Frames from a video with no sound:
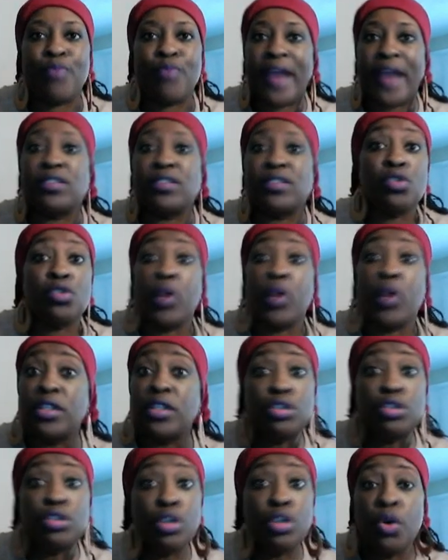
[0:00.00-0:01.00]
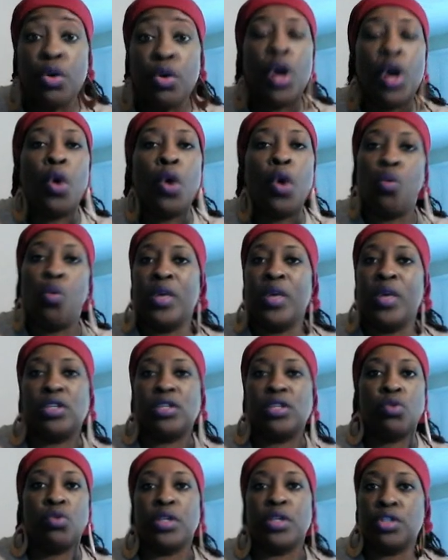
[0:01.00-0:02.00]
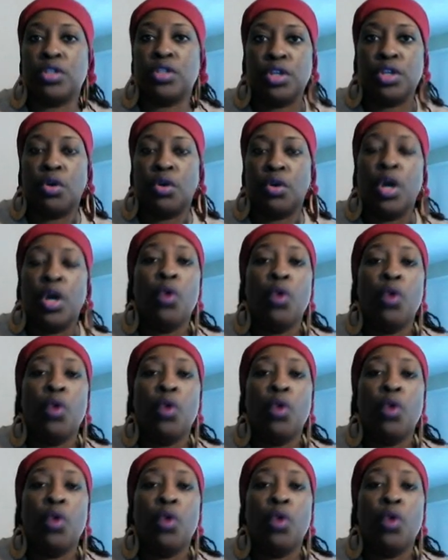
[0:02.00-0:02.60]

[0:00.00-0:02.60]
Price is going to do what it's going to do.